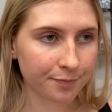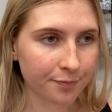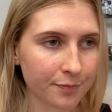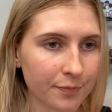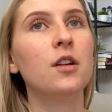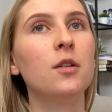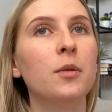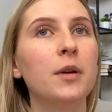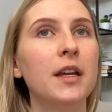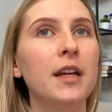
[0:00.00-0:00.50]

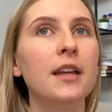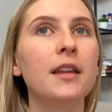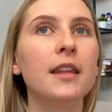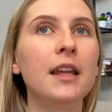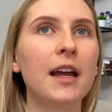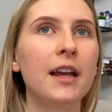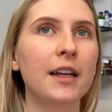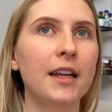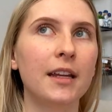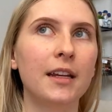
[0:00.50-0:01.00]
So in
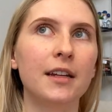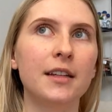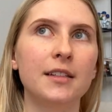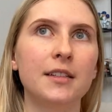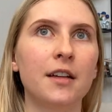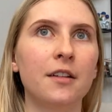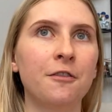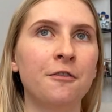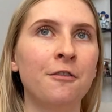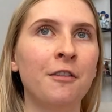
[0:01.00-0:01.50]
that it
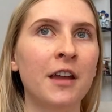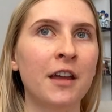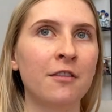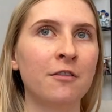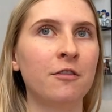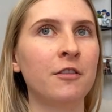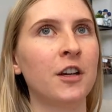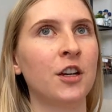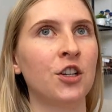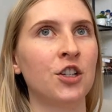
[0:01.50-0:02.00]
is a
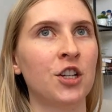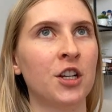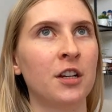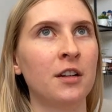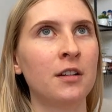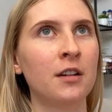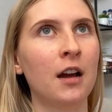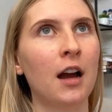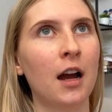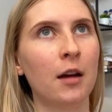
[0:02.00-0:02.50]
fan
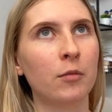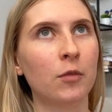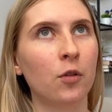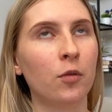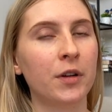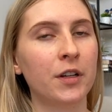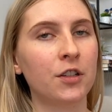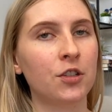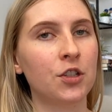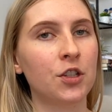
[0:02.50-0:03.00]
fiction, I'm
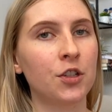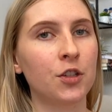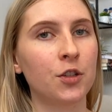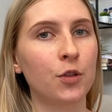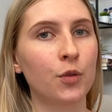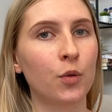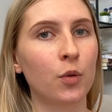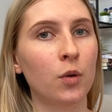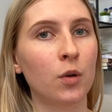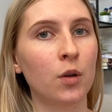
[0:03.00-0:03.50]
going
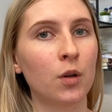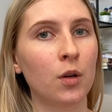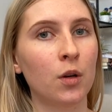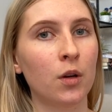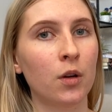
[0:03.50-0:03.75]
to